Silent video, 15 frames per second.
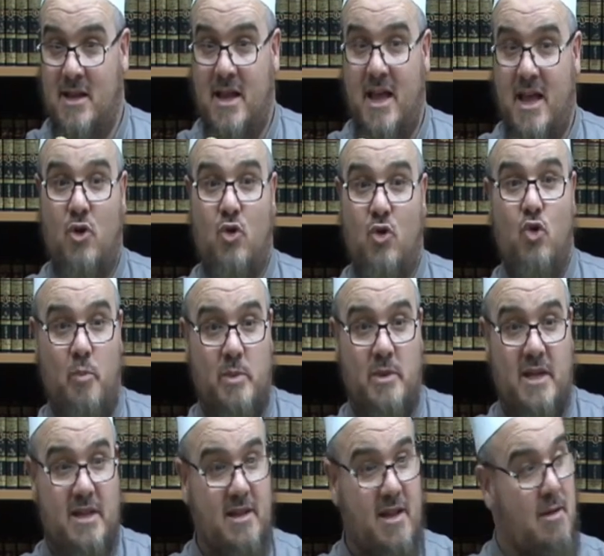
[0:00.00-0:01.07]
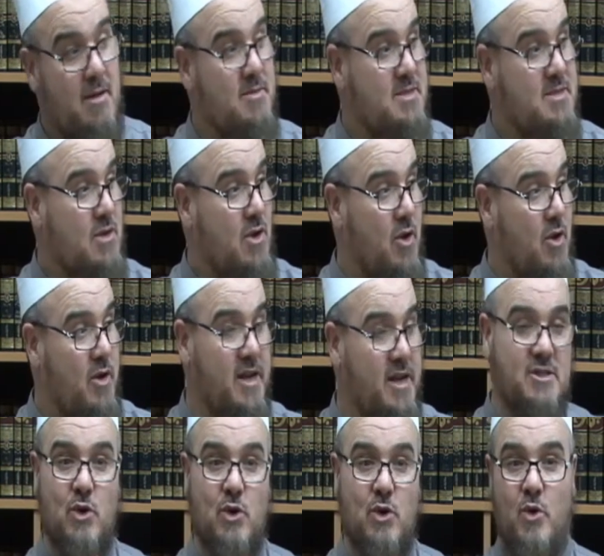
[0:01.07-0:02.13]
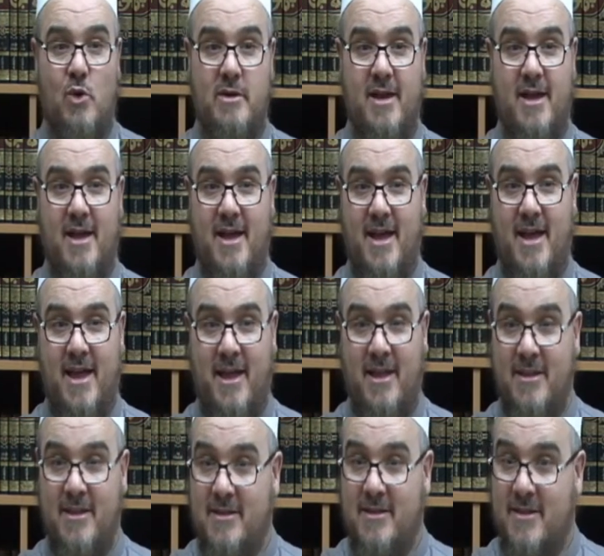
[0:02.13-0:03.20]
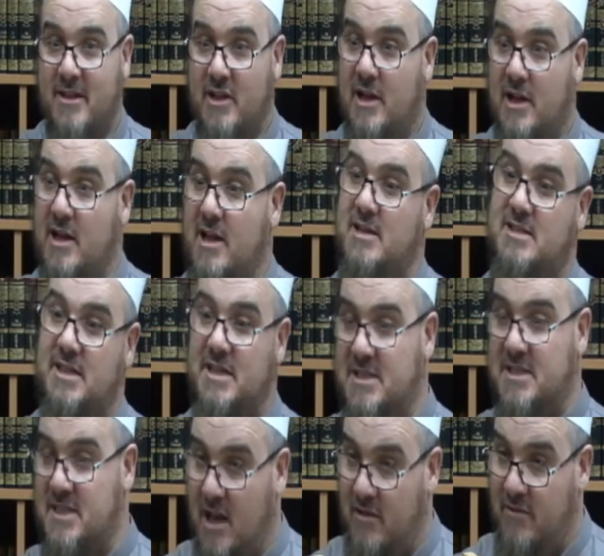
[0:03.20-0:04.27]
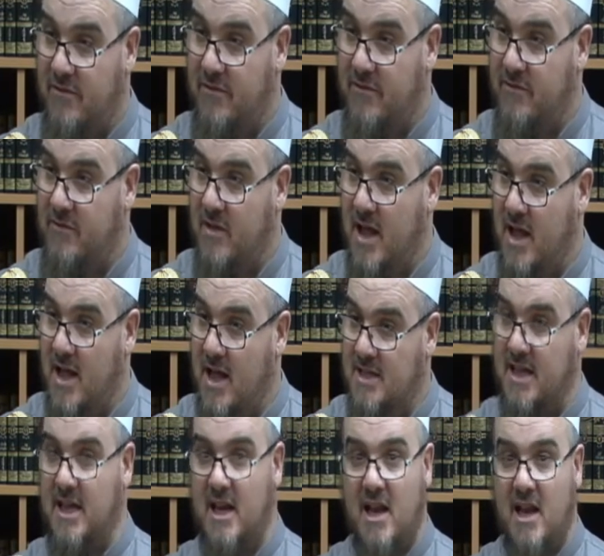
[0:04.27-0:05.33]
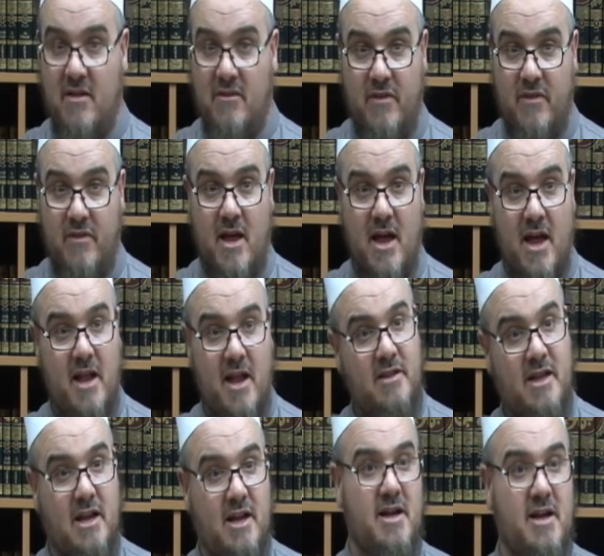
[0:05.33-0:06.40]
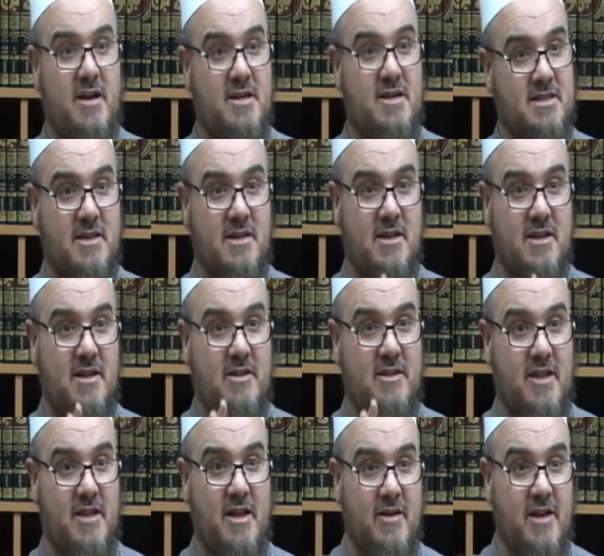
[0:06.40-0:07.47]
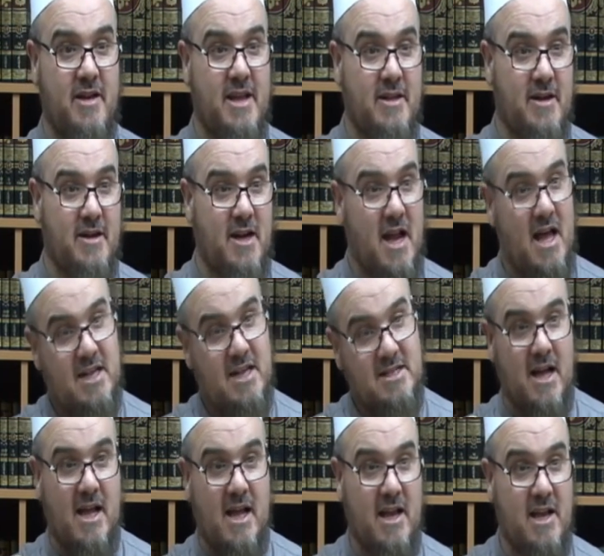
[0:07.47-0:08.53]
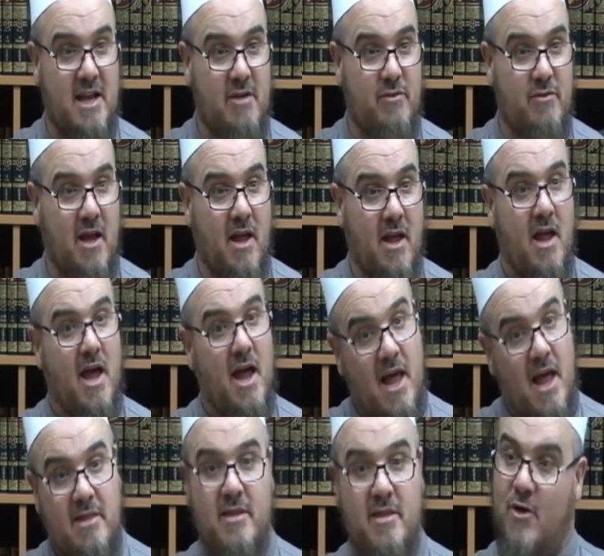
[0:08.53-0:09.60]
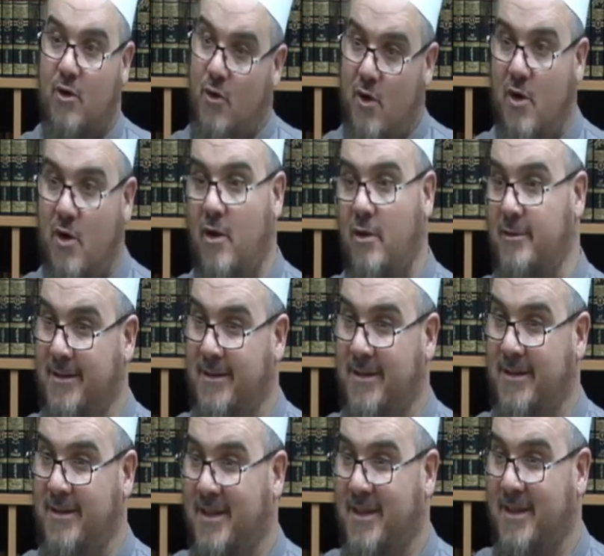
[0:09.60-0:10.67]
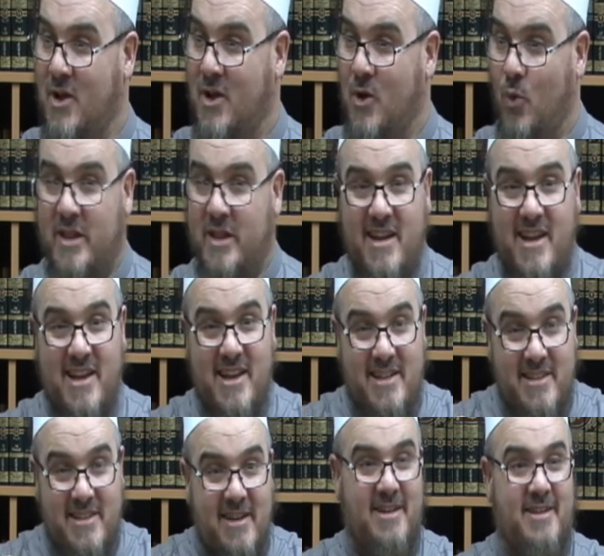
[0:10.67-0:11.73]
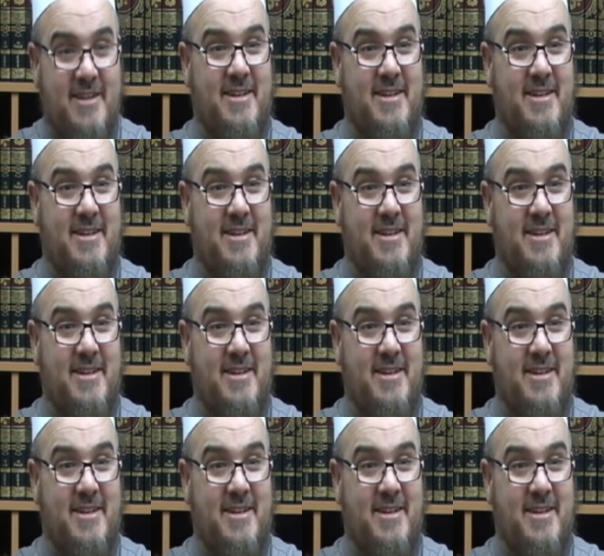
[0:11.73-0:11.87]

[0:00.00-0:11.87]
a group that comes on its own and declares itself as a khilafah and declares their leader as the khalifa, and they go on with the little